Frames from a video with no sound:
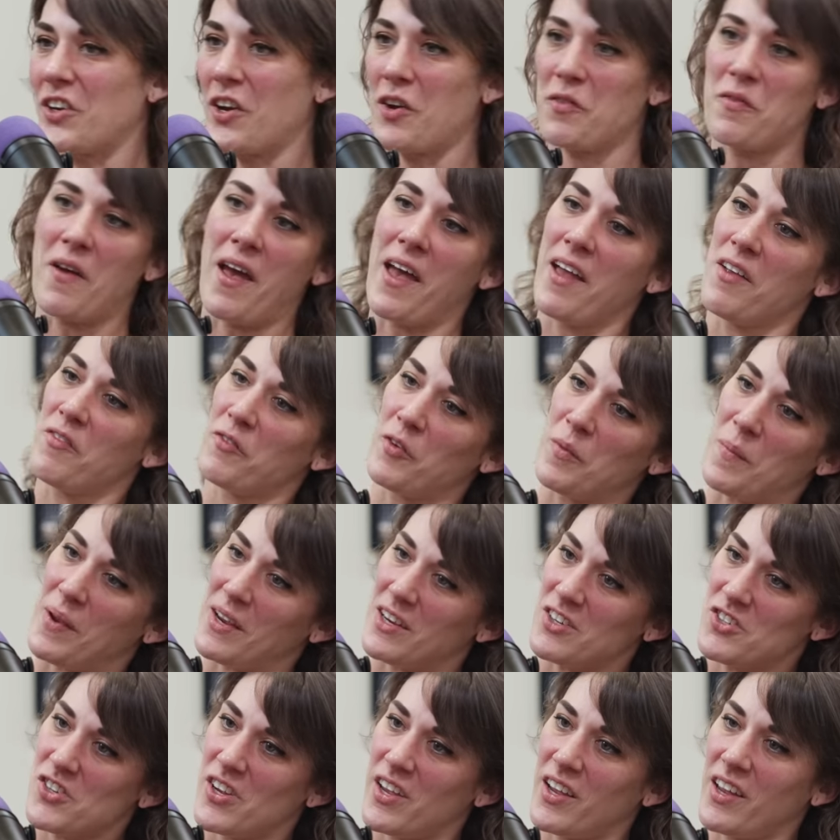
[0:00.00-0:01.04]
or your vet
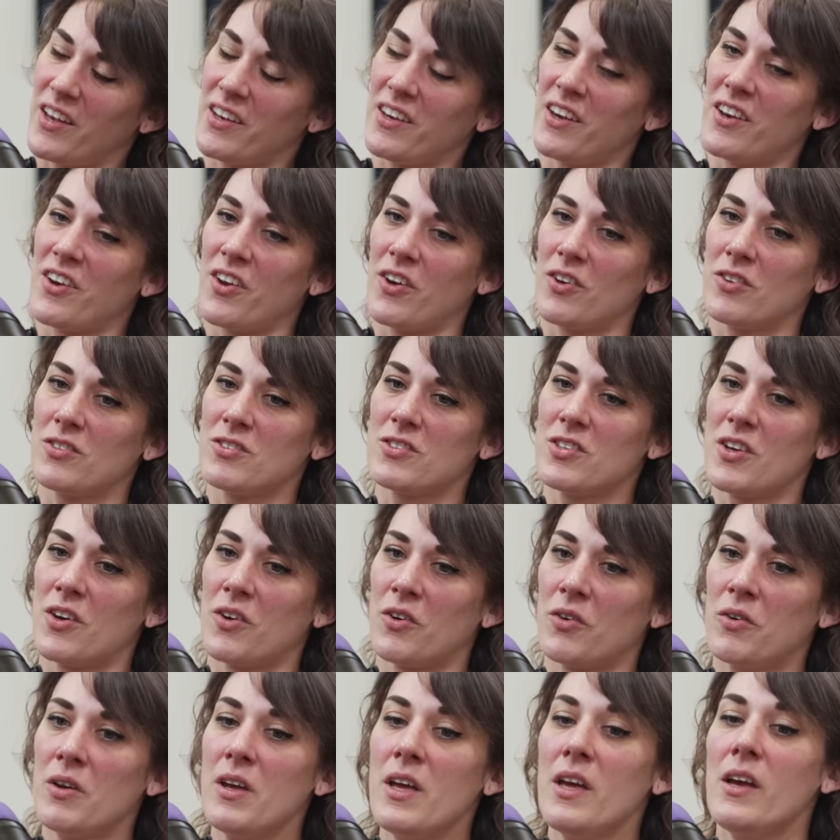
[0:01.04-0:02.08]
information, you know.
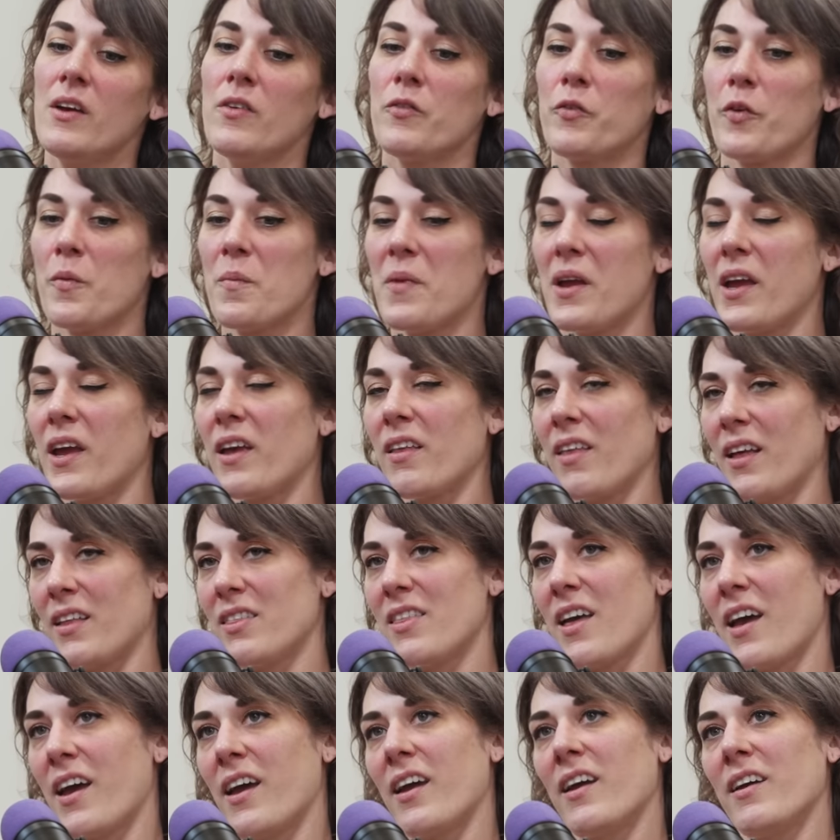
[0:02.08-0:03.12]
So for me, like
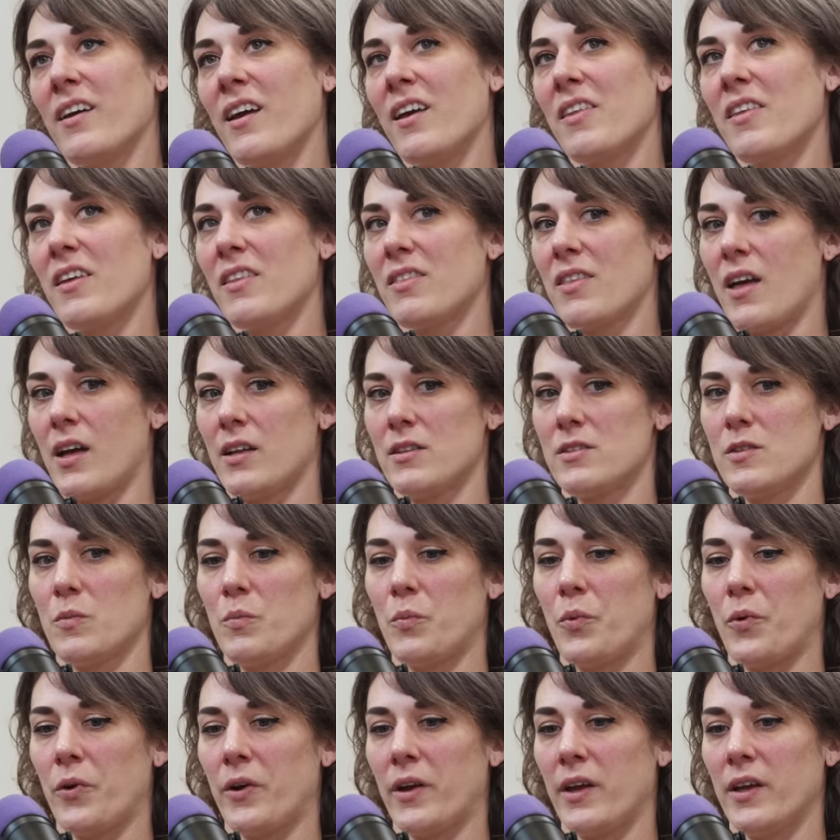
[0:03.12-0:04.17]
that, I think that's
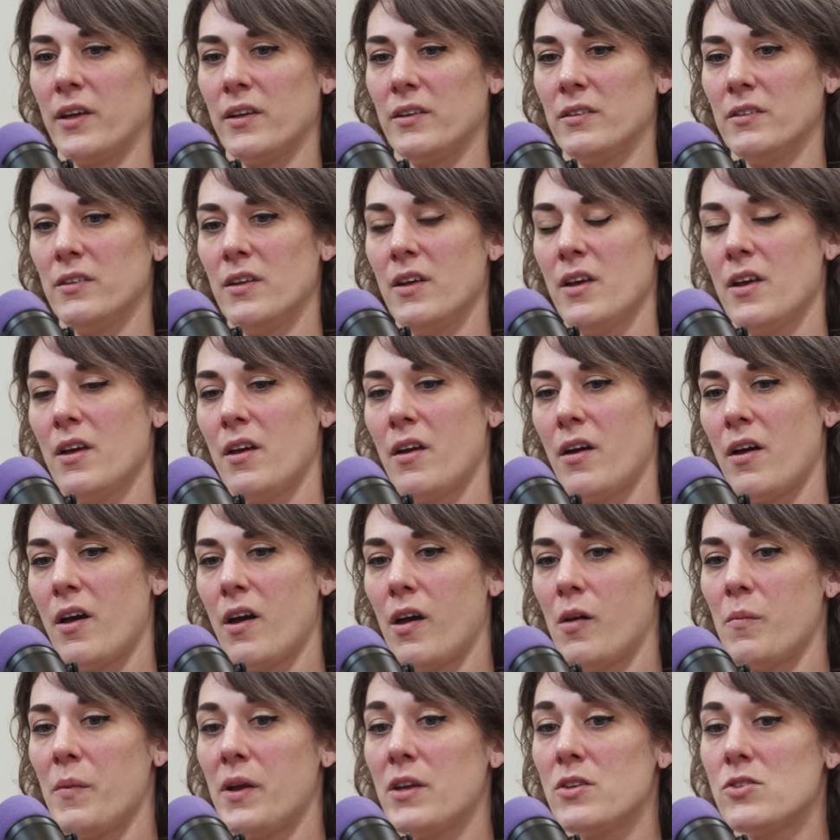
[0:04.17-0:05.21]
important.
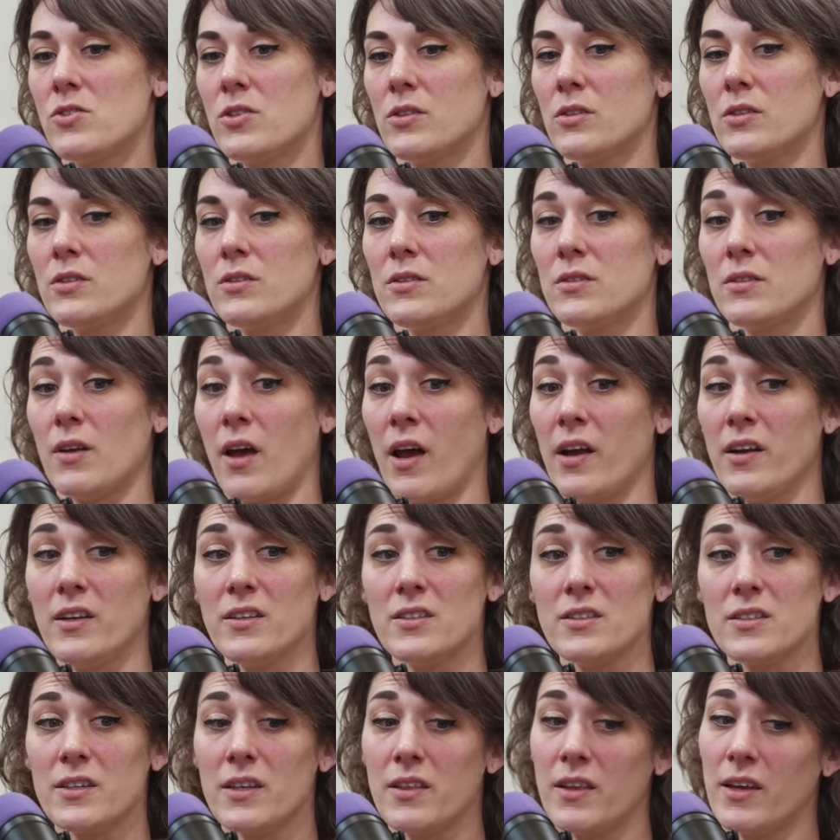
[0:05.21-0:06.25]
And just
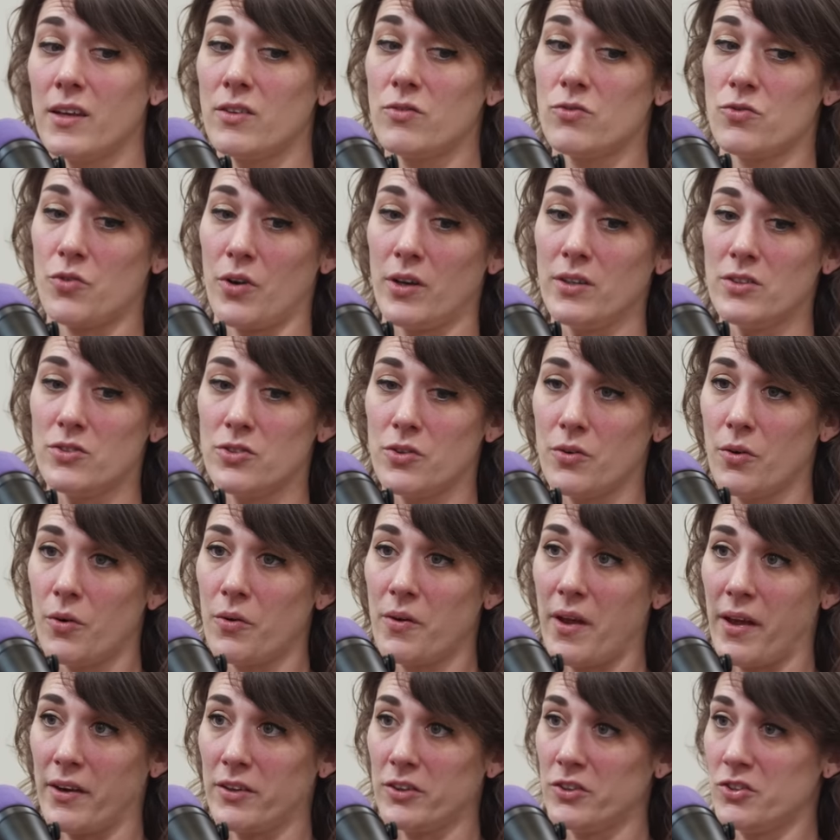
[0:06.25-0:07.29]
honestly, like trust your
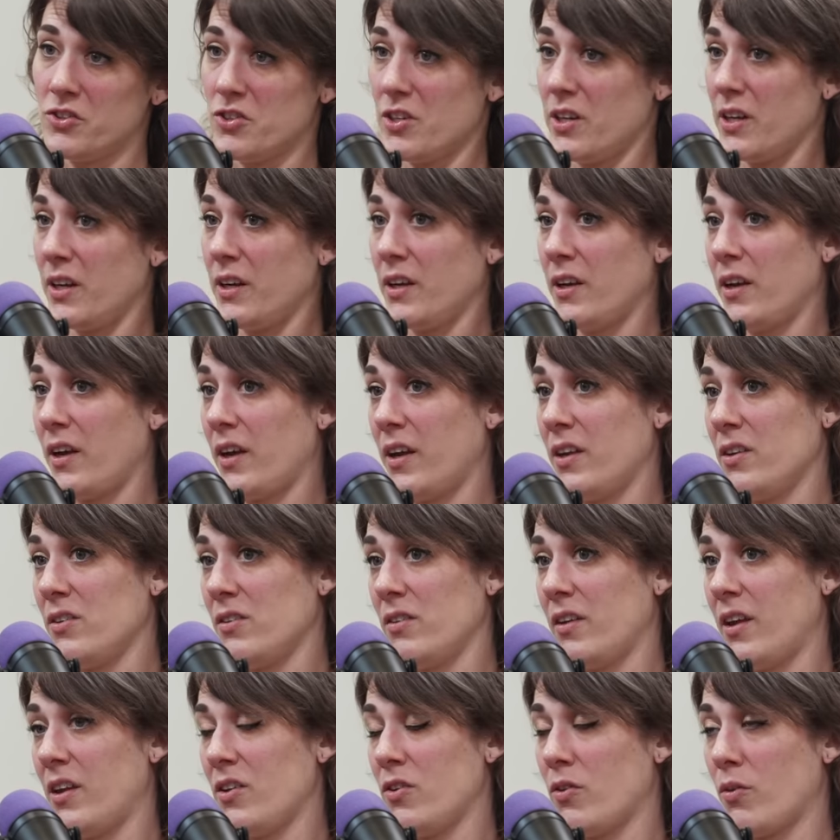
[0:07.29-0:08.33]
own energy
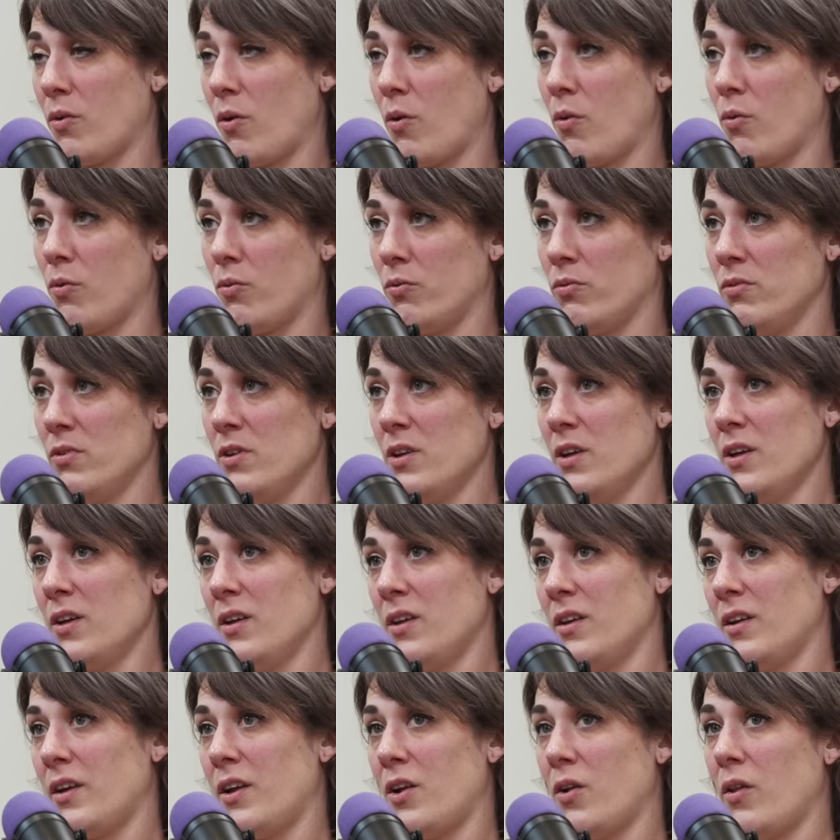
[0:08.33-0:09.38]
and your own,
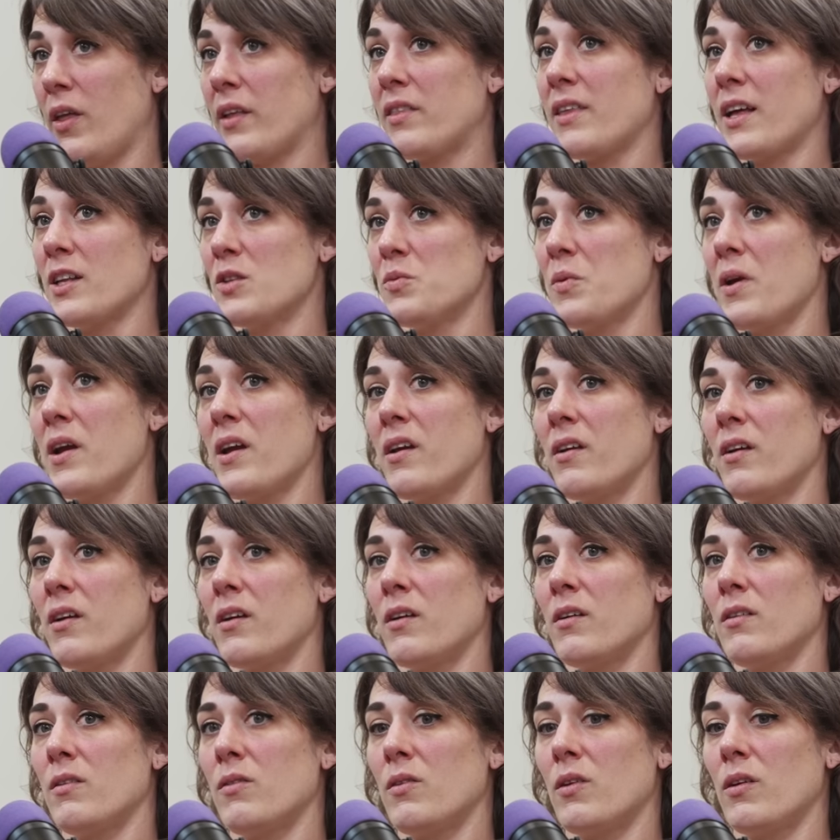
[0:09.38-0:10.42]
you know, like that's why
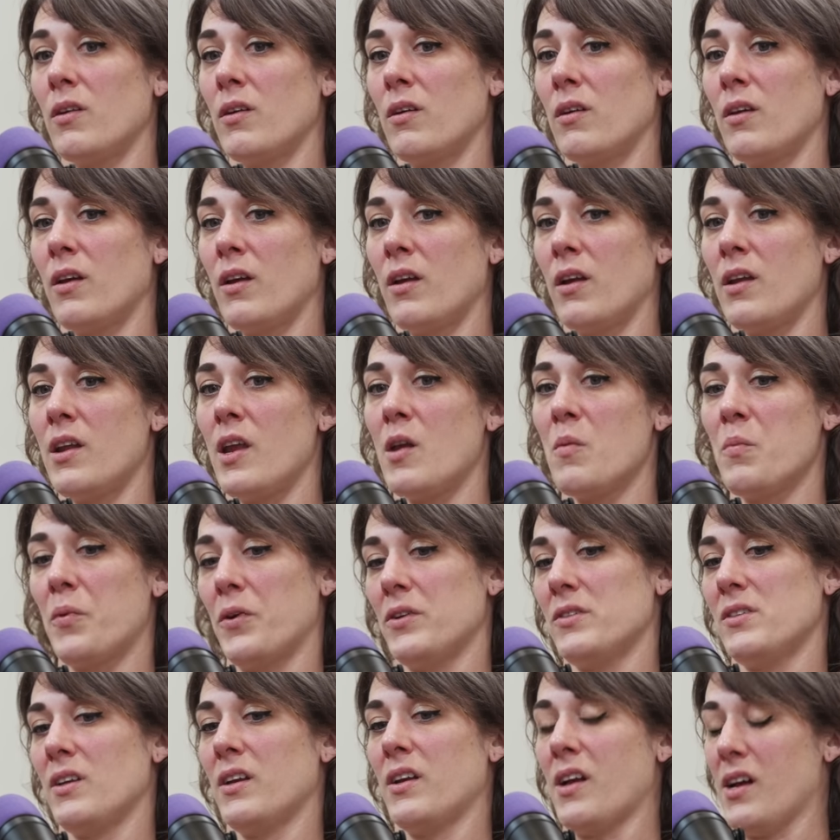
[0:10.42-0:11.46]
an
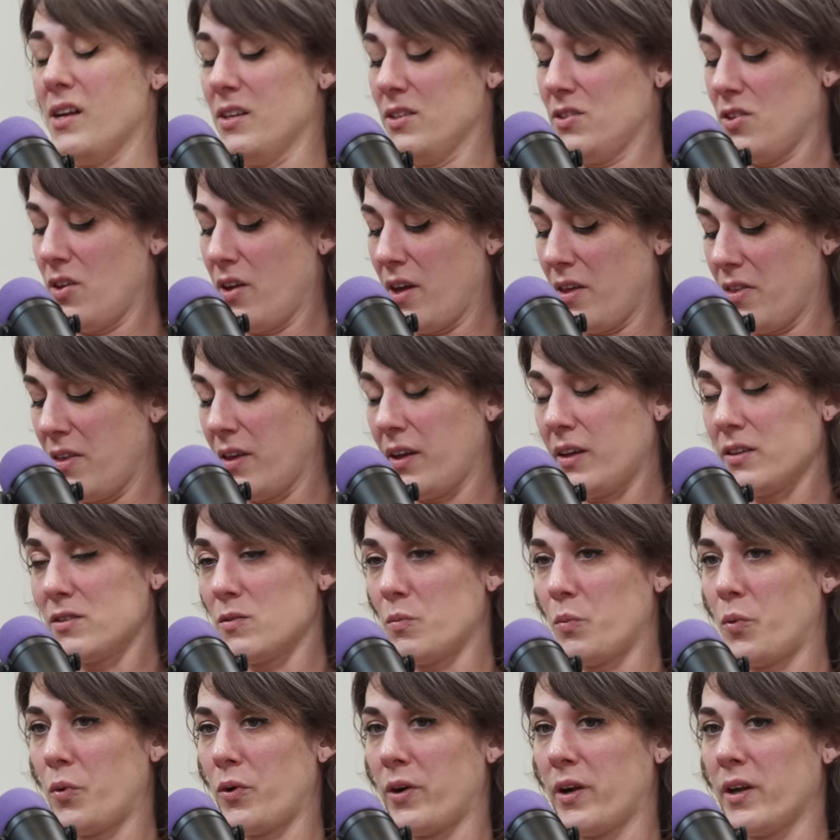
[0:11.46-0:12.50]
in-person consult, I think, is
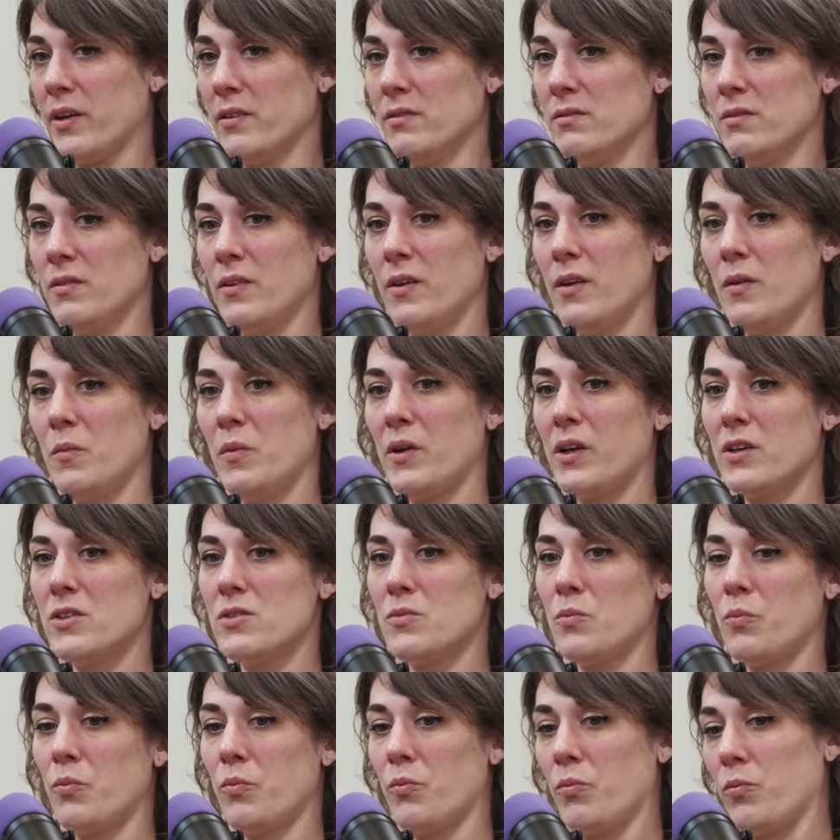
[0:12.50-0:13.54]
important.
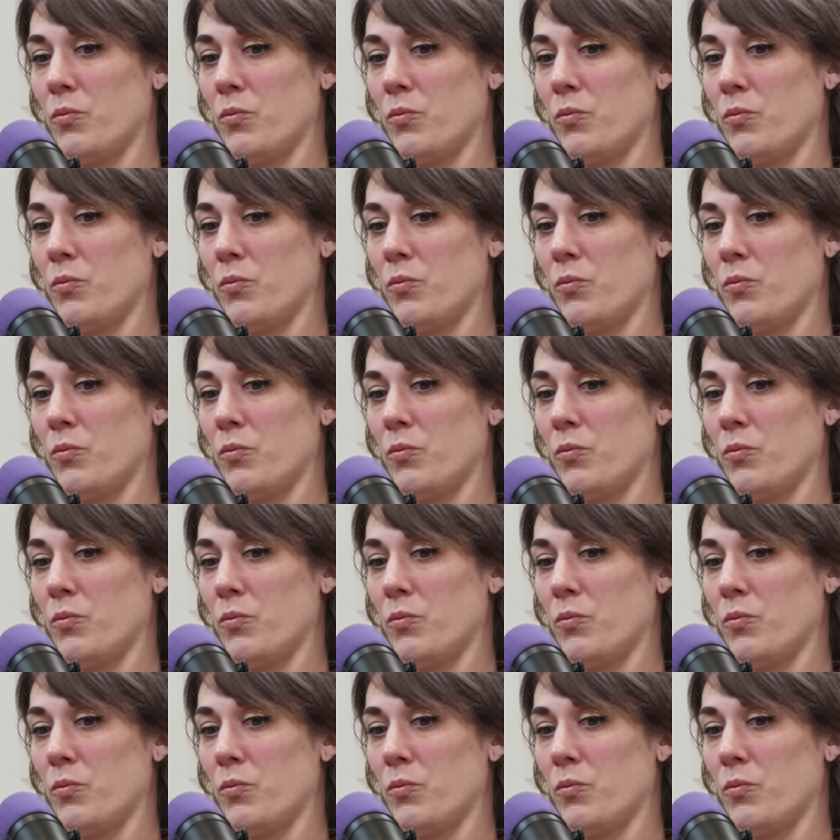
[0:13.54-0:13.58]
Because,